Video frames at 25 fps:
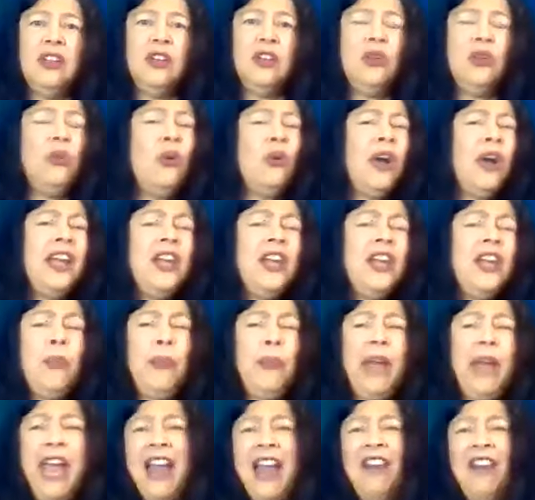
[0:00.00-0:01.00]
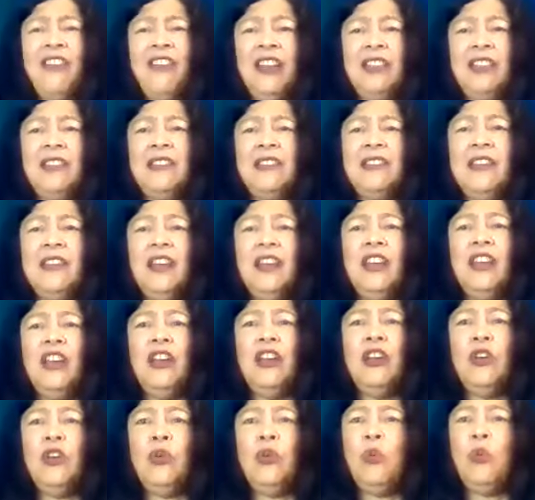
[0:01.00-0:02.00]
Who are your parents?
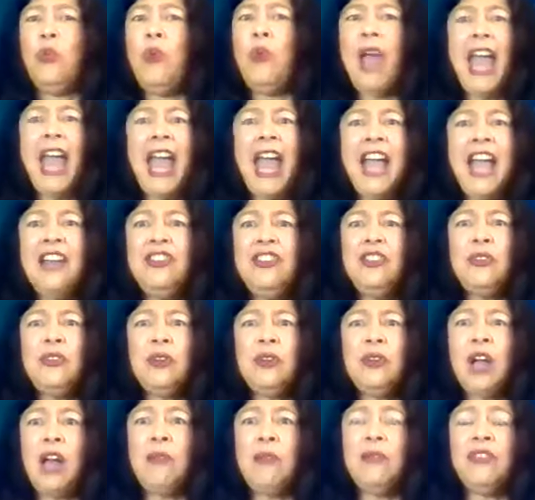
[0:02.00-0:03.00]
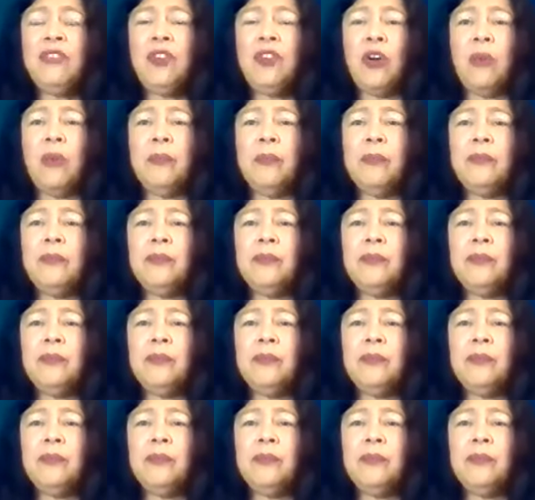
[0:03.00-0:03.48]
Where do you come from?"